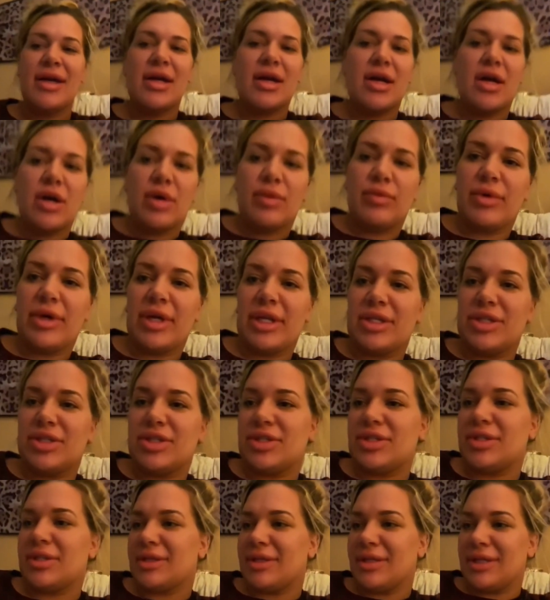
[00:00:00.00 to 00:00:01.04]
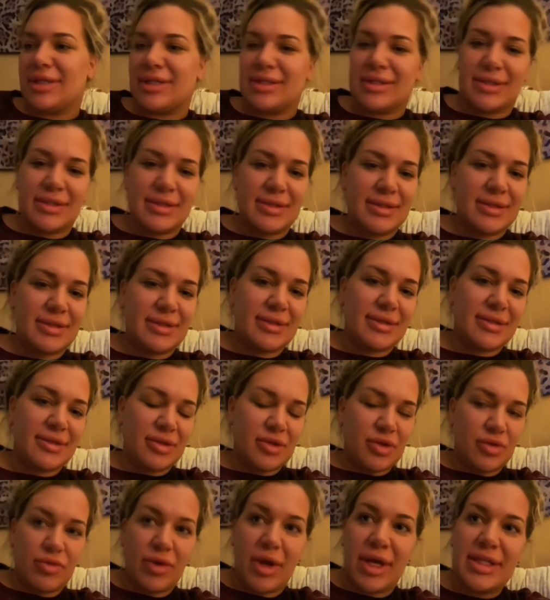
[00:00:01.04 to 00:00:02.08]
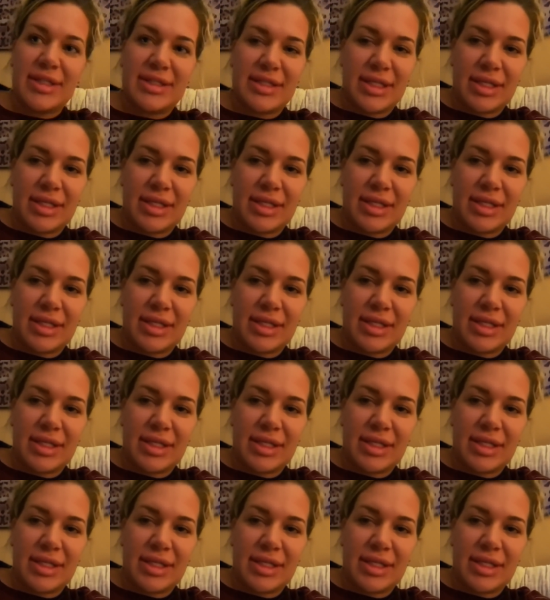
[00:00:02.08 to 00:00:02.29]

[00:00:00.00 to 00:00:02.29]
which is crazy